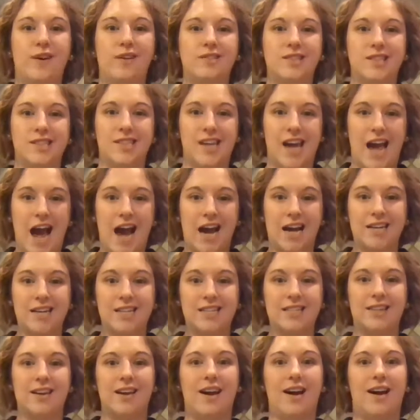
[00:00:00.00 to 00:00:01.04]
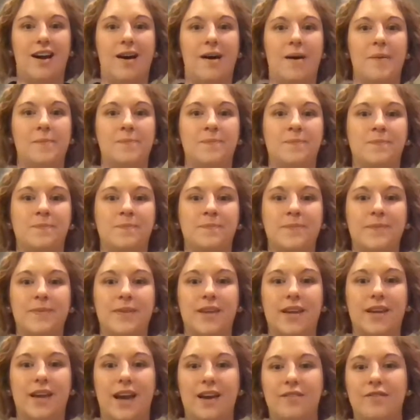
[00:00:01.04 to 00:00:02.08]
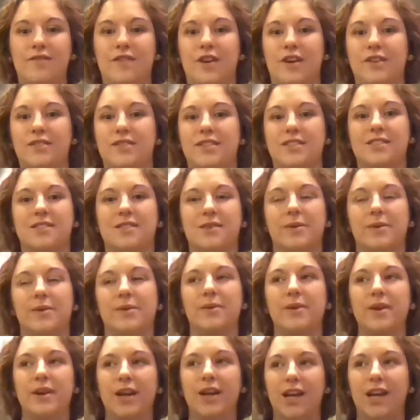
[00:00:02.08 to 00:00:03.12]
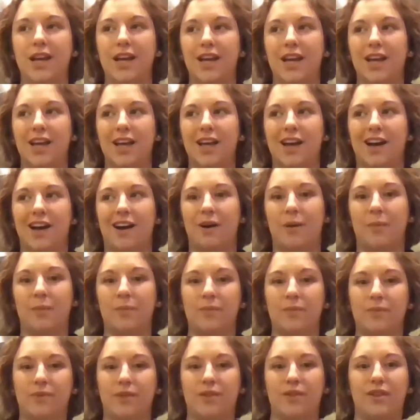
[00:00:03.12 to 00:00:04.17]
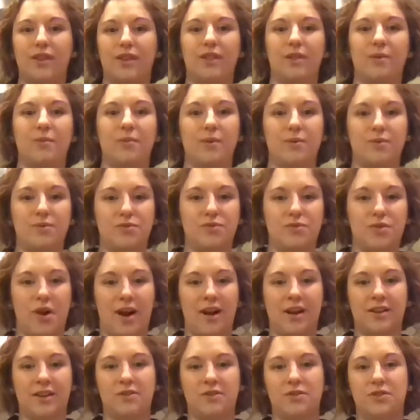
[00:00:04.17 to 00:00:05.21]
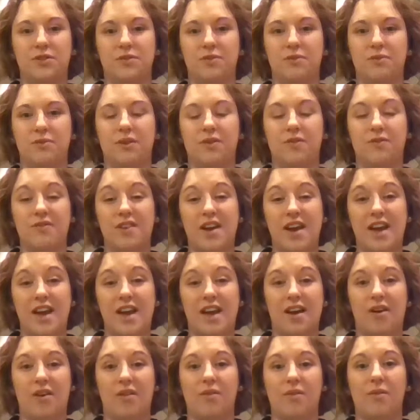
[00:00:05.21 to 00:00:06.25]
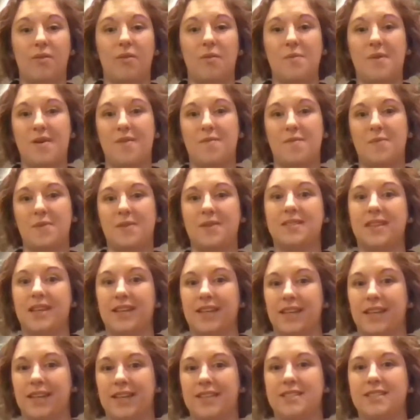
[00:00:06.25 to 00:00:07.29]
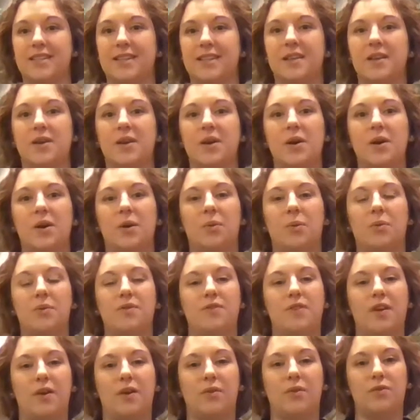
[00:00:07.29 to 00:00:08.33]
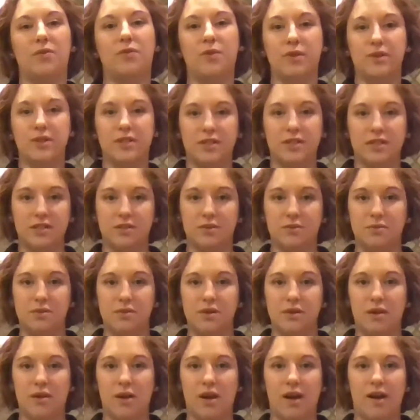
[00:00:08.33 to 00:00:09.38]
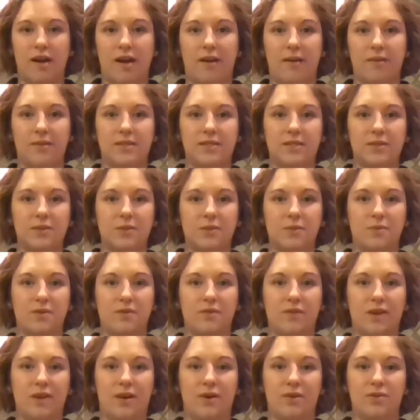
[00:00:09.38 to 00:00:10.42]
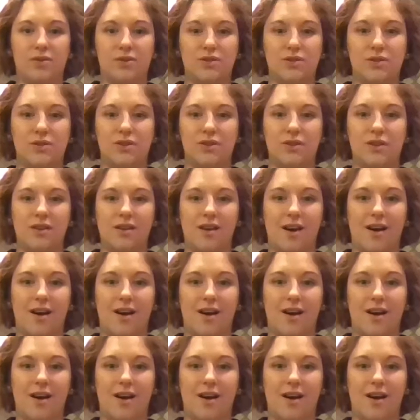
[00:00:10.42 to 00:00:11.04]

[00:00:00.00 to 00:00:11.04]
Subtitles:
felt attacked and felt as though the thing that we were trying to convey, although it may have been slightly innocent, we felt forced into it, and we felt